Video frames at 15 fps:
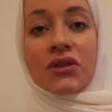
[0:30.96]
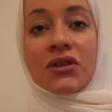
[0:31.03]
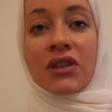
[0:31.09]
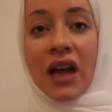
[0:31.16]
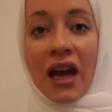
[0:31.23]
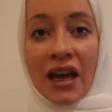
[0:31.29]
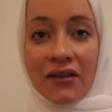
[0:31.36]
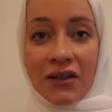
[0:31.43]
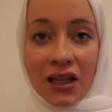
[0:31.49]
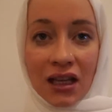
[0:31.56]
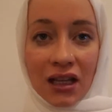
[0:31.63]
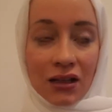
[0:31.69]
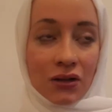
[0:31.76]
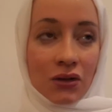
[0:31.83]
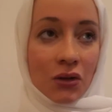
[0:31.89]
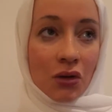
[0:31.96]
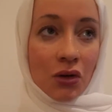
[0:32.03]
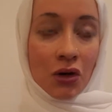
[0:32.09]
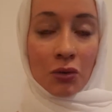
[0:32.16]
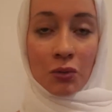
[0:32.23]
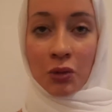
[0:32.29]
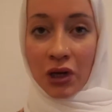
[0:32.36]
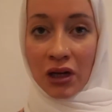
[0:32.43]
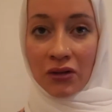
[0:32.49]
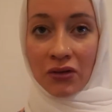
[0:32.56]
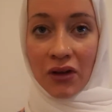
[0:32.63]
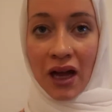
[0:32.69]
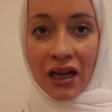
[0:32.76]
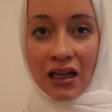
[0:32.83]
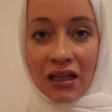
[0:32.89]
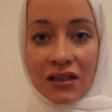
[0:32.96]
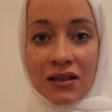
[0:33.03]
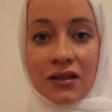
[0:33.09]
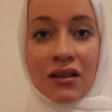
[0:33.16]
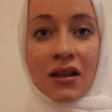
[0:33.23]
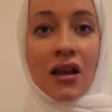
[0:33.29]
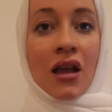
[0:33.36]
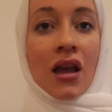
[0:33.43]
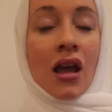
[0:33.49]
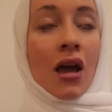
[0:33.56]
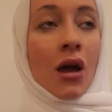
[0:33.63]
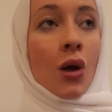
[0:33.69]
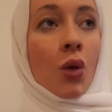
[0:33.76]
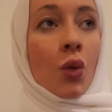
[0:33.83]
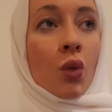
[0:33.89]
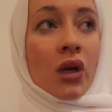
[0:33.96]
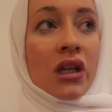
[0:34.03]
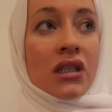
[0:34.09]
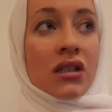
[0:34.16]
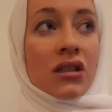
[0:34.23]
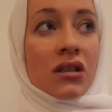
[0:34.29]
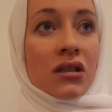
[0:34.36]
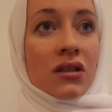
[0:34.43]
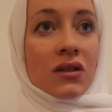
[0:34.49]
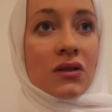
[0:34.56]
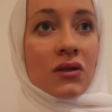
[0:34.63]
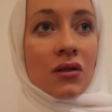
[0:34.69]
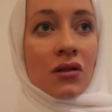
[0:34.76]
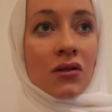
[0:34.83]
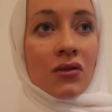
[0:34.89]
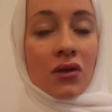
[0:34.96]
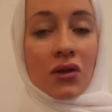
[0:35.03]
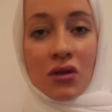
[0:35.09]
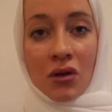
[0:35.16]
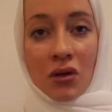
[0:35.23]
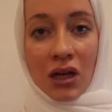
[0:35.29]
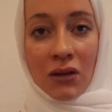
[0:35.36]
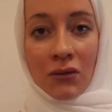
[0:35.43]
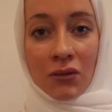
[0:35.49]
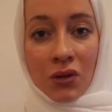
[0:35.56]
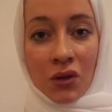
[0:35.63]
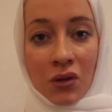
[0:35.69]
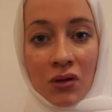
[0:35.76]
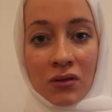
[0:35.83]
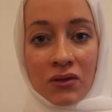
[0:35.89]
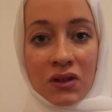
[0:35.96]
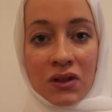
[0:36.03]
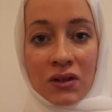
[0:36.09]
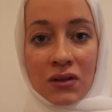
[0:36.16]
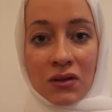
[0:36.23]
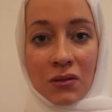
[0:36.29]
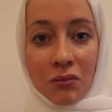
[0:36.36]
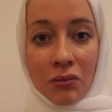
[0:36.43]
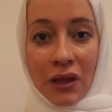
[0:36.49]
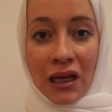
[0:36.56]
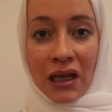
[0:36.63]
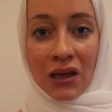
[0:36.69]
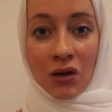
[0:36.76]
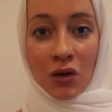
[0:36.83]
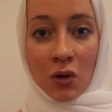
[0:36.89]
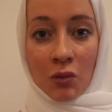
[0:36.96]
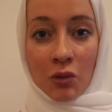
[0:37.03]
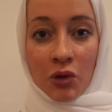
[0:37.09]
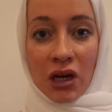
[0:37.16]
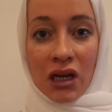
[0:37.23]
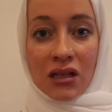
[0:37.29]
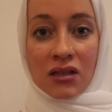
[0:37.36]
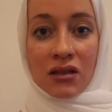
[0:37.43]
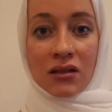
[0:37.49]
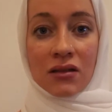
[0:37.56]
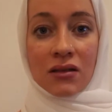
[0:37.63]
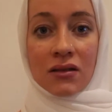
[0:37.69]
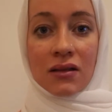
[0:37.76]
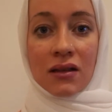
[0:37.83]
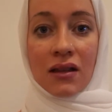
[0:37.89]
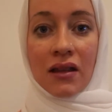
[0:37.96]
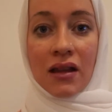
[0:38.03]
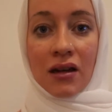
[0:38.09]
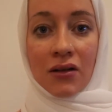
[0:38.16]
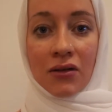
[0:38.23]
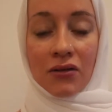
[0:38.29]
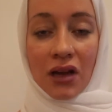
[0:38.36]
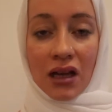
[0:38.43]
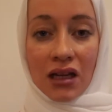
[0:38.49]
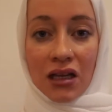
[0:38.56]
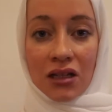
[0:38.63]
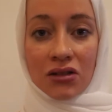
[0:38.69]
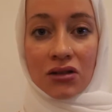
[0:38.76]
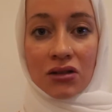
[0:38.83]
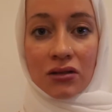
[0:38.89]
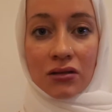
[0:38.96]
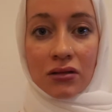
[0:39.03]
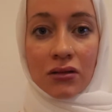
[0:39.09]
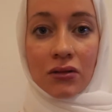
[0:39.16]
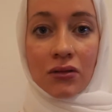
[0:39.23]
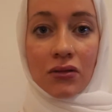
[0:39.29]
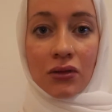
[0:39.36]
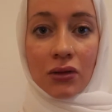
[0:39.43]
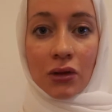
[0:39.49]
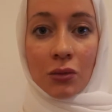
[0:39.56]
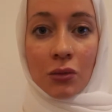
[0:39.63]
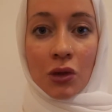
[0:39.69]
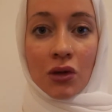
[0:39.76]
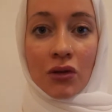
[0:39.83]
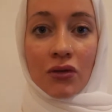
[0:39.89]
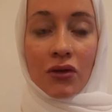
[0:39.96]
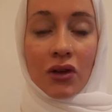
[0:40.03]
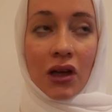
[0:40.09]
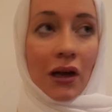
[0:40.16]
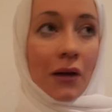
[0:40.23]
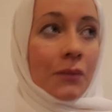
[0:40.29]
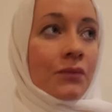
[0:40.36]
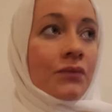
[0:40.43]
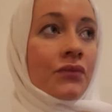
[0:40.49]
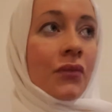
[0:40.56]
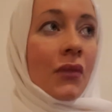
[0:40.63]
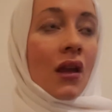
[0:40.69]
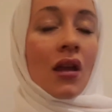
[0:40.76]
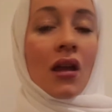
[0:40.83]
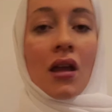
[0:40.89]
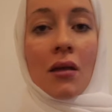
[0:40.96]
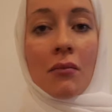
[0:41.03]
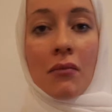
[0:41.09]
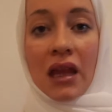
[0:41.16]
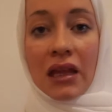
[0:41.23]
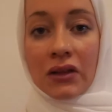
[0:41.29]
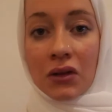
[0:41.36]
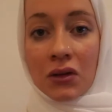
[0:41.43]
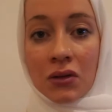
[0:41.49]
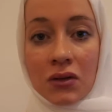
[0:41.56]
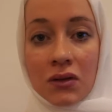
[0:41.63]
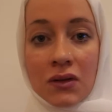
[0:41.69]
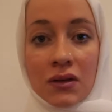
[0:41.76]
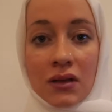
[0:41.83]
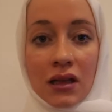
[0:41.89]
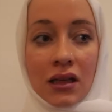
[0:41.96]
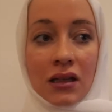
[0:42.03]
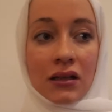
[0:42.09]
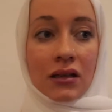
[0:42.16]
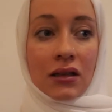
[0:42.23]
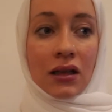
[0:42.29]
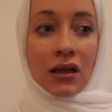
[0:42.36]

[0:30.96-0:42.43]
diving into corporate finance, which involves big corporations and their financial form of methods in